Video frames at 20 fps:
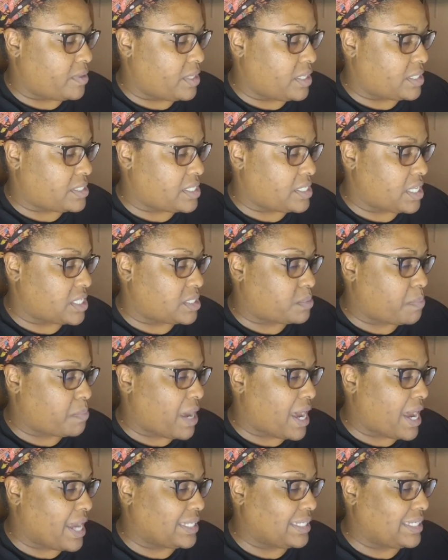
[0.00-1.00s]
It says
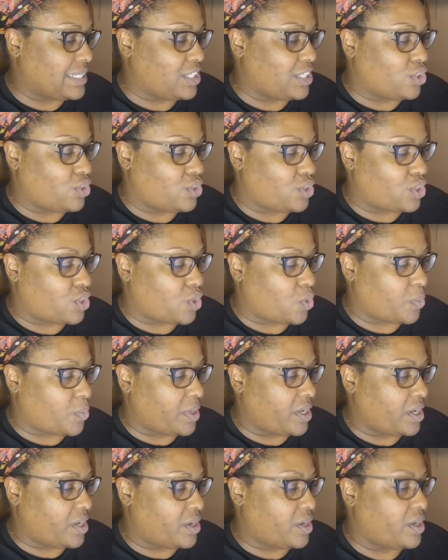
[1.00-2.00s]
Pilot, your
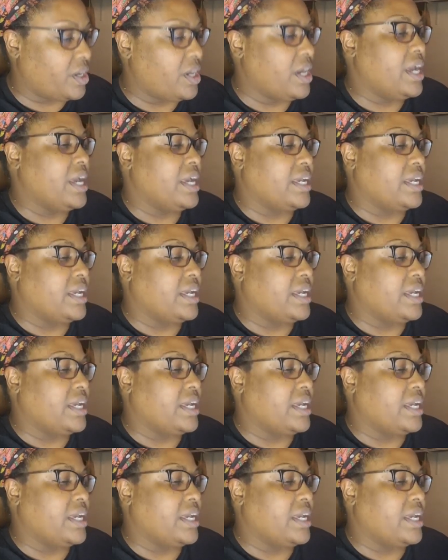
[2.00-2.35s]
career,